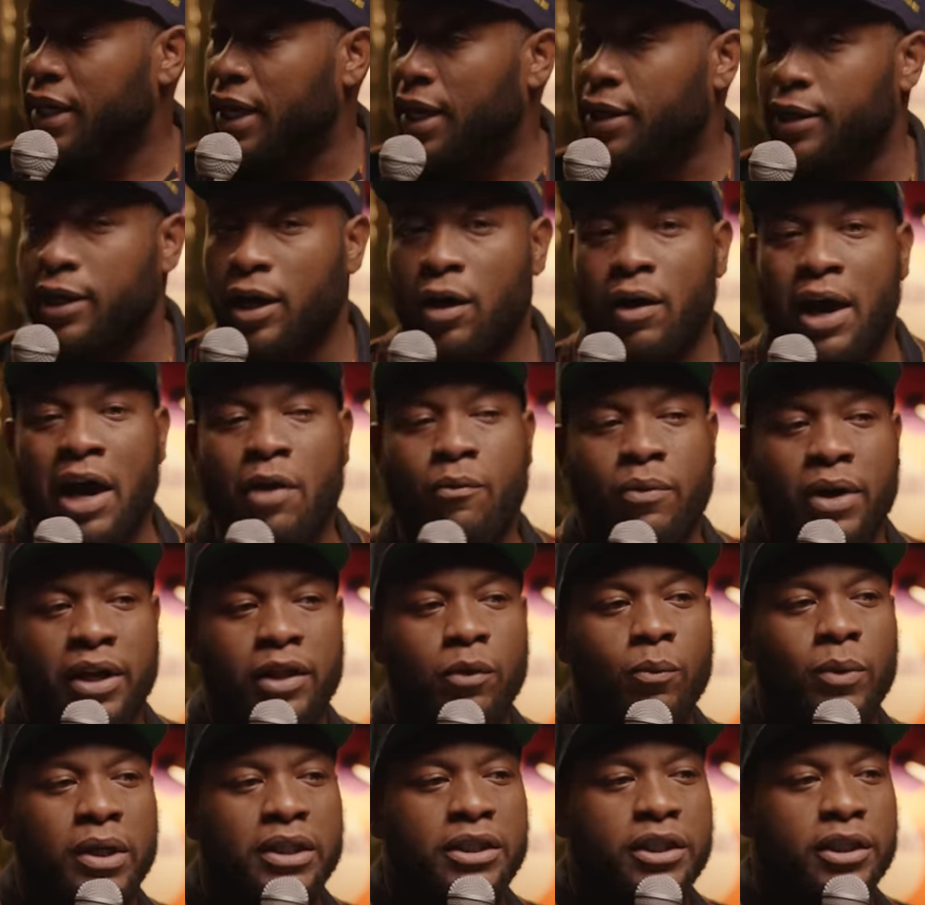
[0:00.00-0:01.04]
Yeah, no, I'd
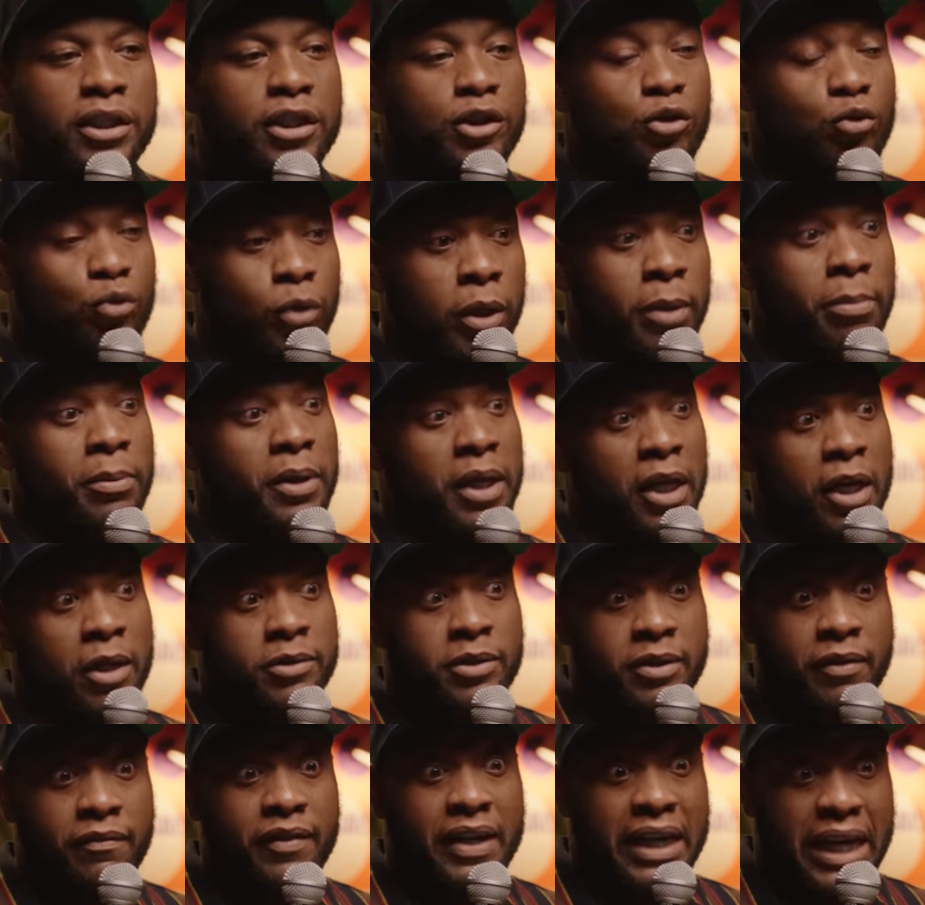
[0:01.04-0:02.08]
rather went to the strip
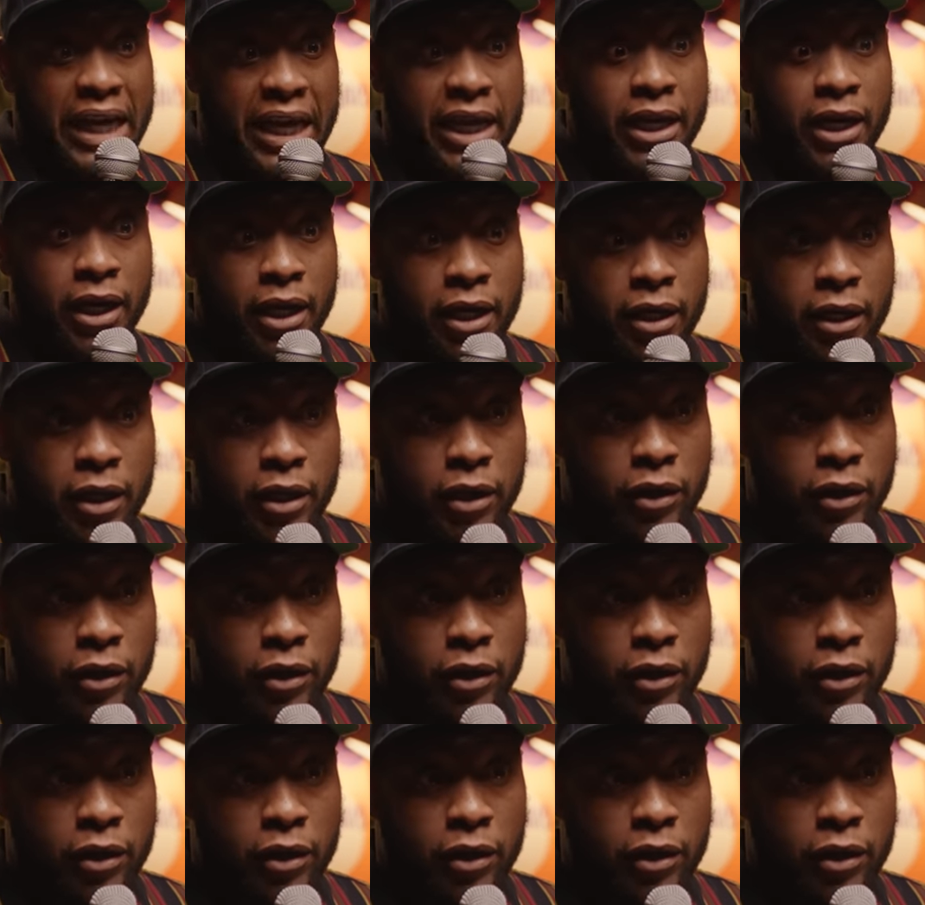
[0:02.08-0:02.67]
clubs of Atlanta.